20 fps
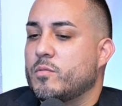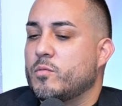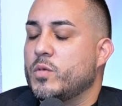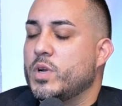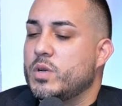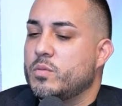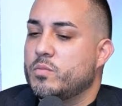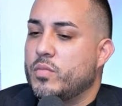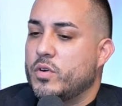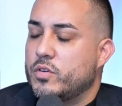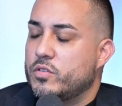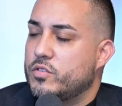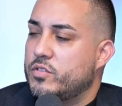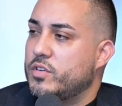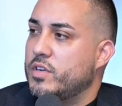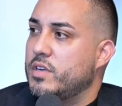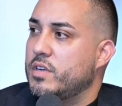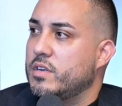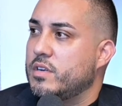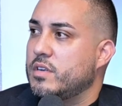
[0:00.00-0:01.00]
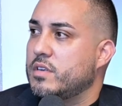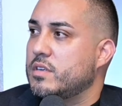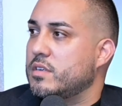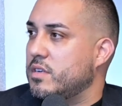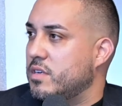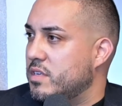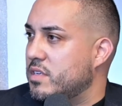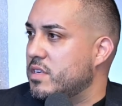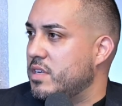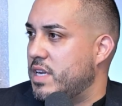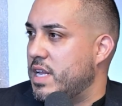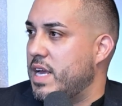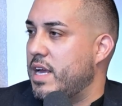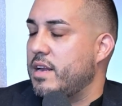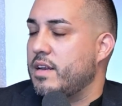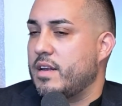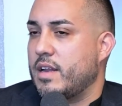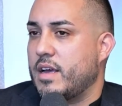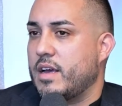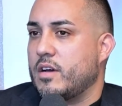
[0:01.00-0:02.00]
written poetry today
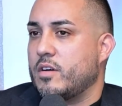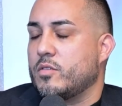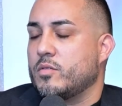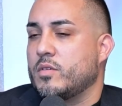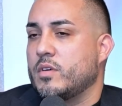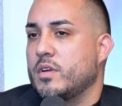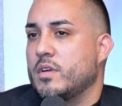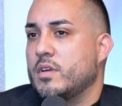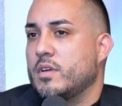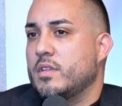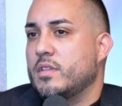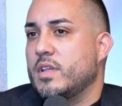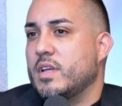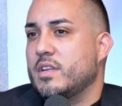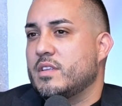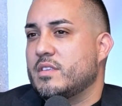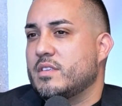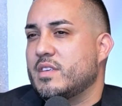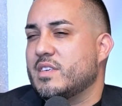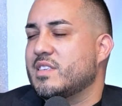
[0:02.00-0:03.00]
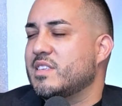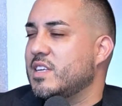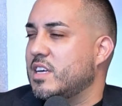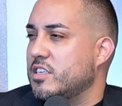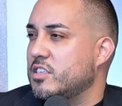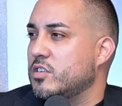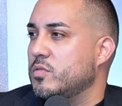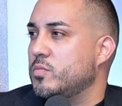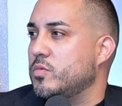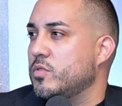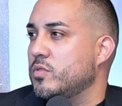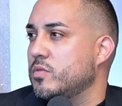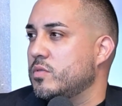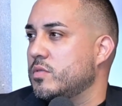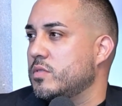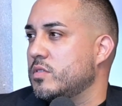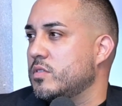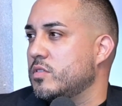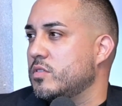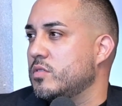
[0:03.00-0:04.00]
now that is accessible
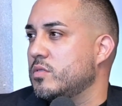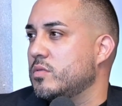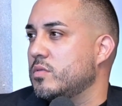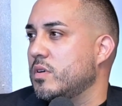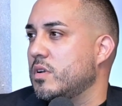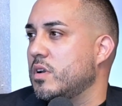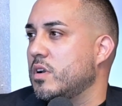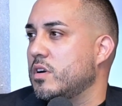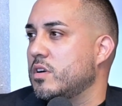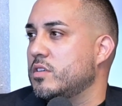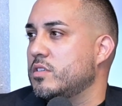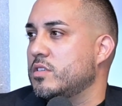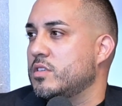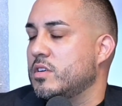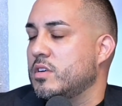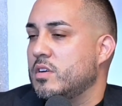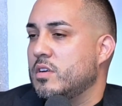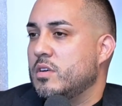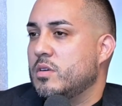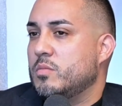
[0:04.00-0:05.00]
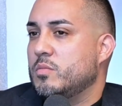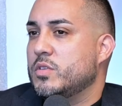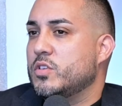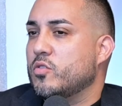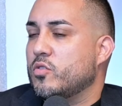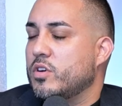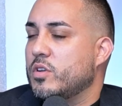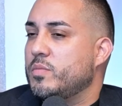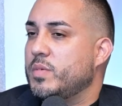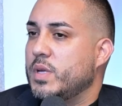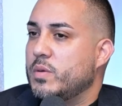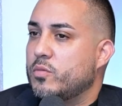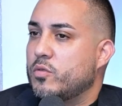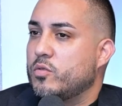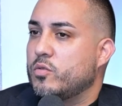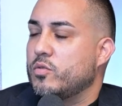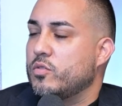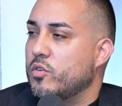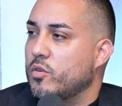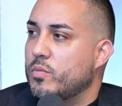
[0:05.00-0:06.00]
to a large majority of people
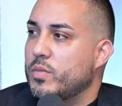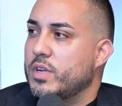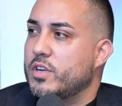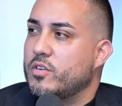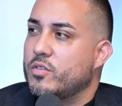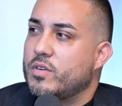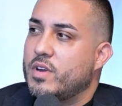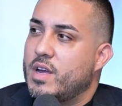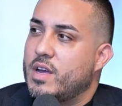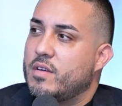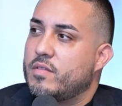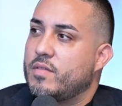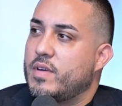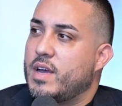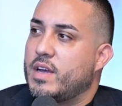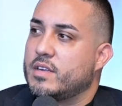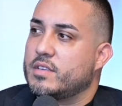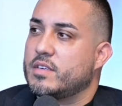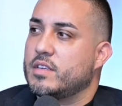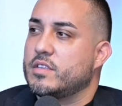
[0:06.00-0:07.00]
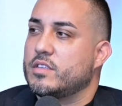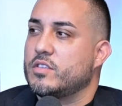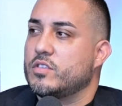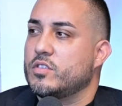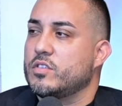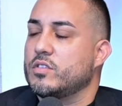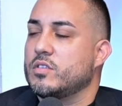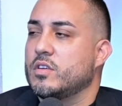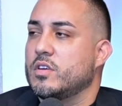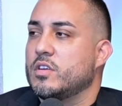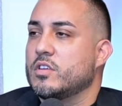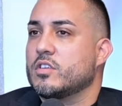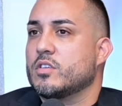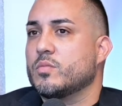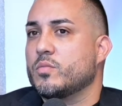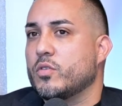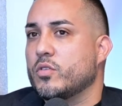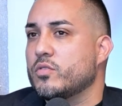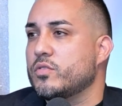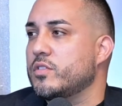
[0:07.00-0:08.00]
who normally don't have access to
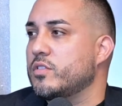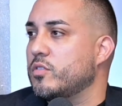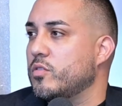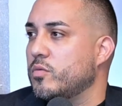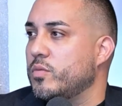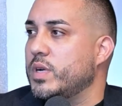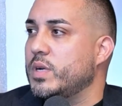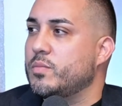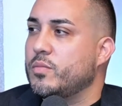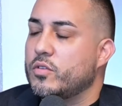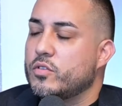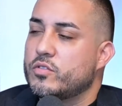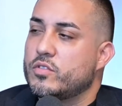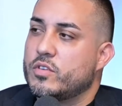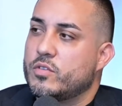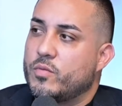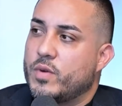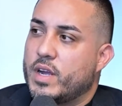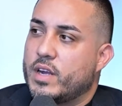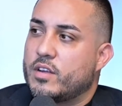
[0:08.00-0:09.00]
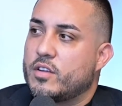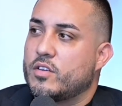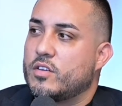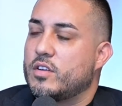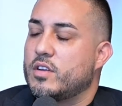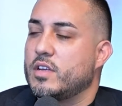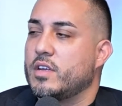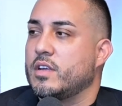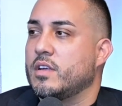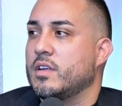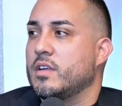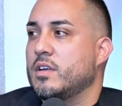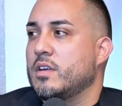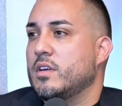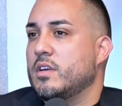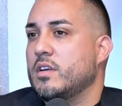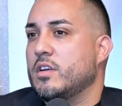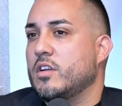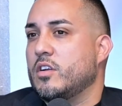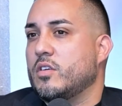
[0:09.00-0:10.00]
poetry or read poetry regularly.
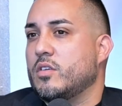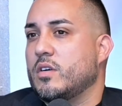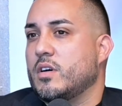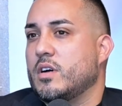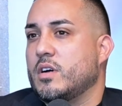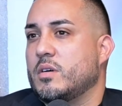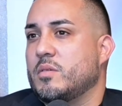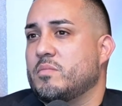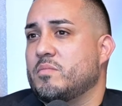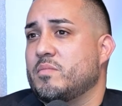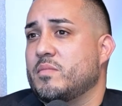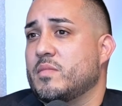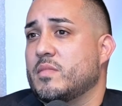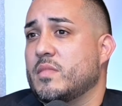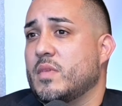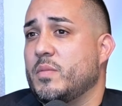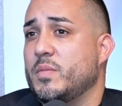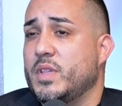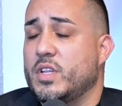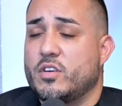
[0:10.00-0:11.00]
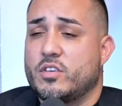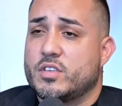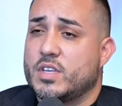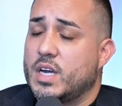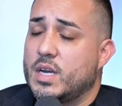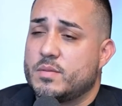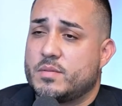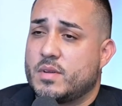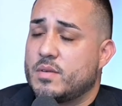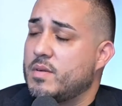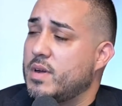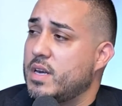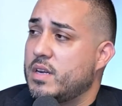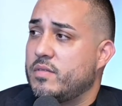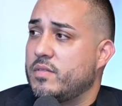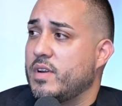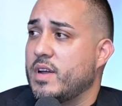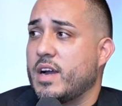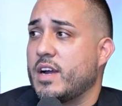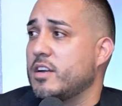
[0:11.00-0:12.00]
There are times I'm not
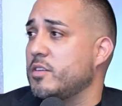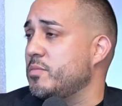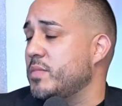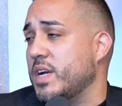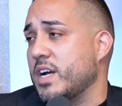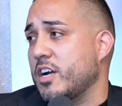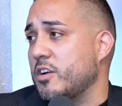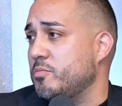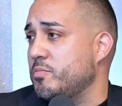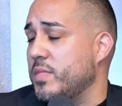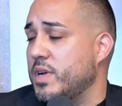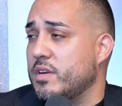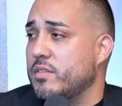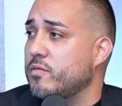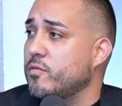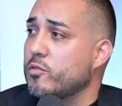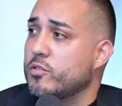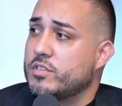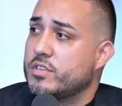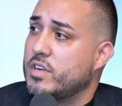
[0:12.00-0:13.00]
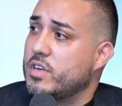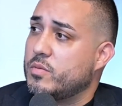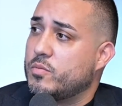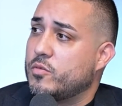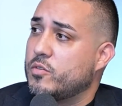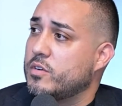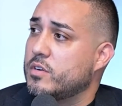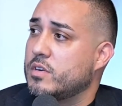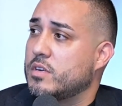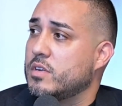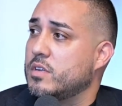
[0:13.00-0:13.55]
even hiding behind metaphors anymore.